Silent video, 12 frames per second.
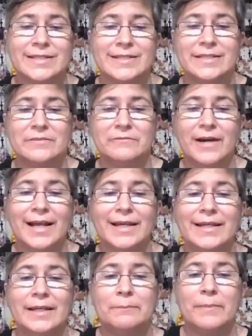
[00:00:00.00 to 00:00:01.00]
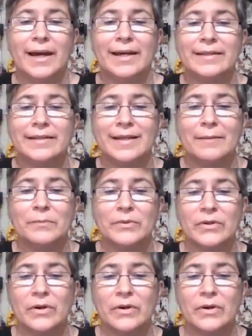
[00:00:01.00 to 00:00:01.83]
and divided it by the number